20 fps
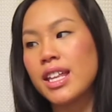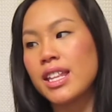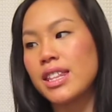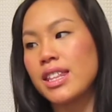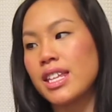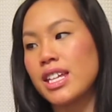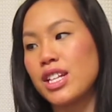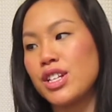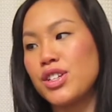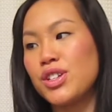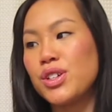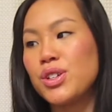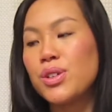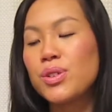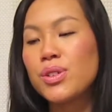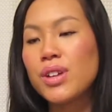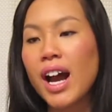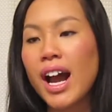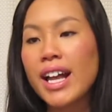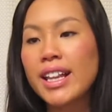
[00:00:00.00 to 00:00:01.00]
the
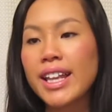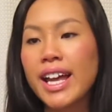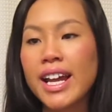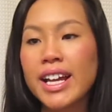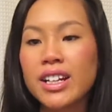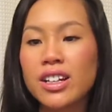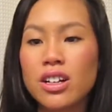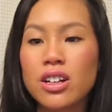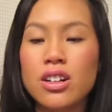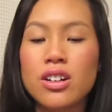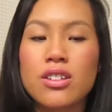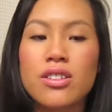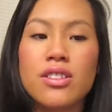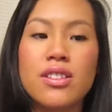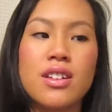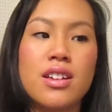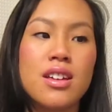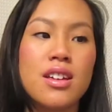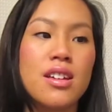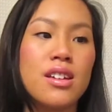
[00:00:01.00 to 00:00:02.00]
nude eyeliner,
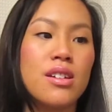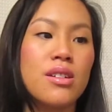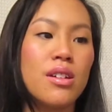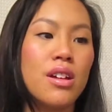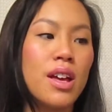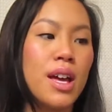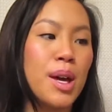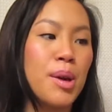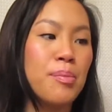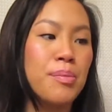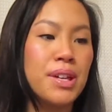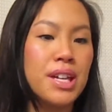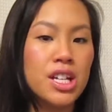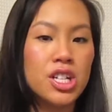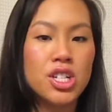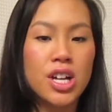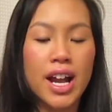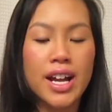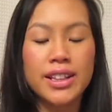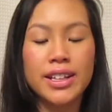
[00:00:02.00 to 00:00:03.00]
the
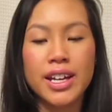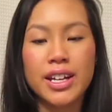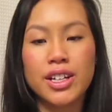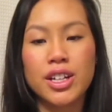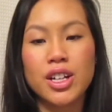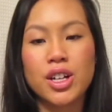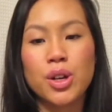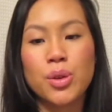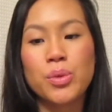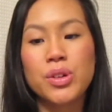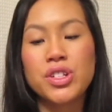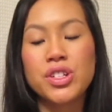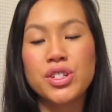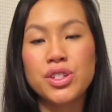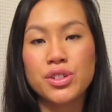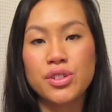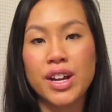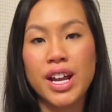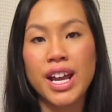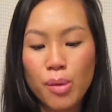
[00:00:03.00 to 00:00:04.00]
peach eyeliner, which
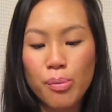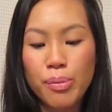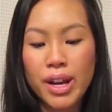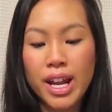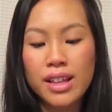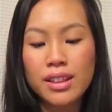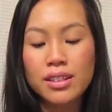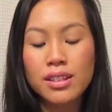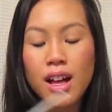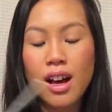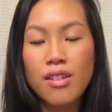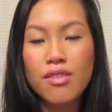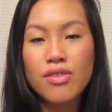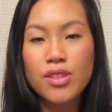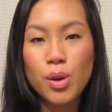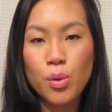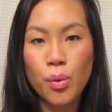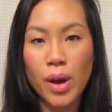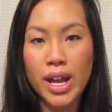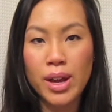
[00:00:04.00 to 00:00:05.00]
is great, but I love
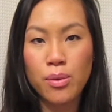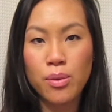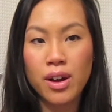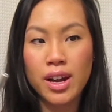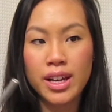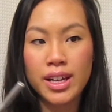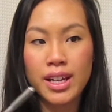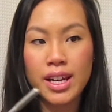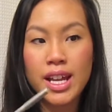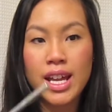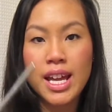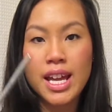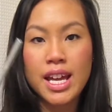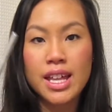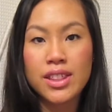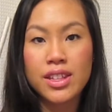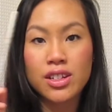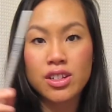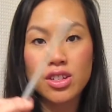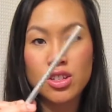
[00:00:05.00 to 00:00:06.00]
the white one,
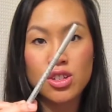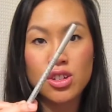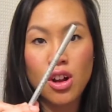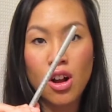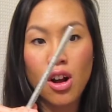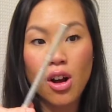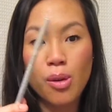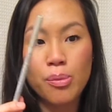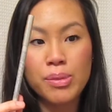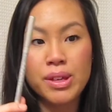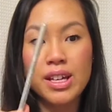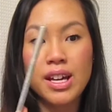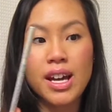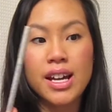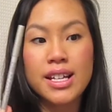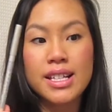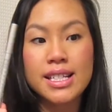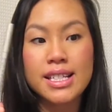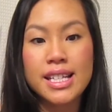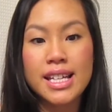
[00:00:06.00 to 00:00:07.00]
the Kajal,
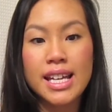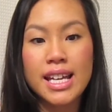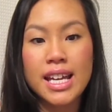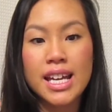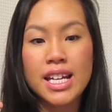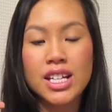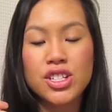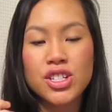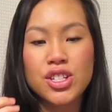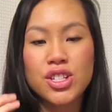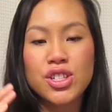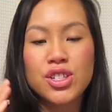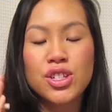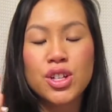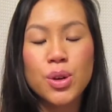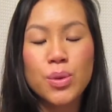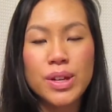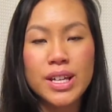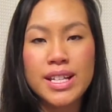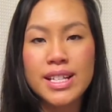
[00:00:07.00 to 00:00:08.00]
because it's just
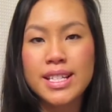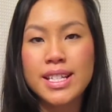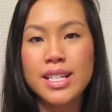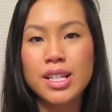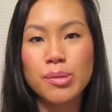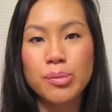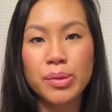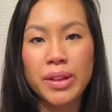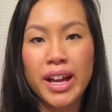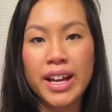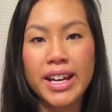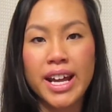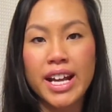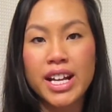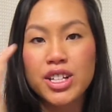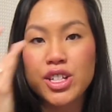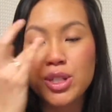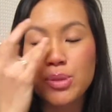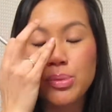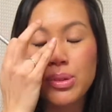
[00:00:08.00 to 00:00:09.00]
so easy to blend. I
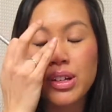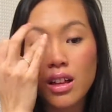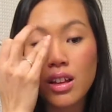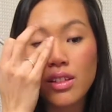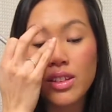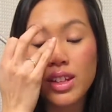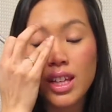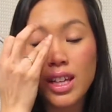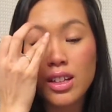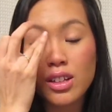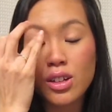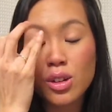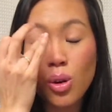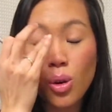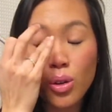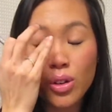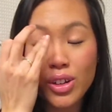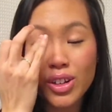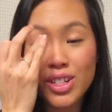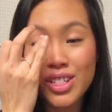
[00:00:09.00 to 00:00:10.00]
can just put it on the inner
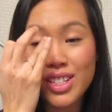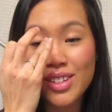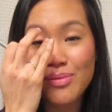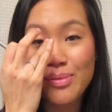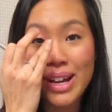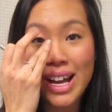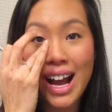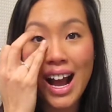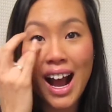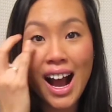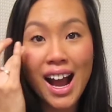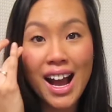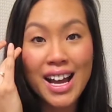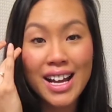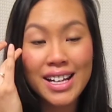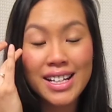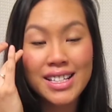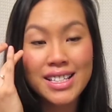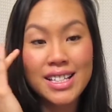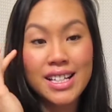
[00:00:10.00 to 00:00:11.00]
corners of my
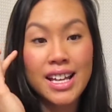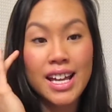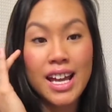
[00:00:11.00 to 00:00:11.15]
eyes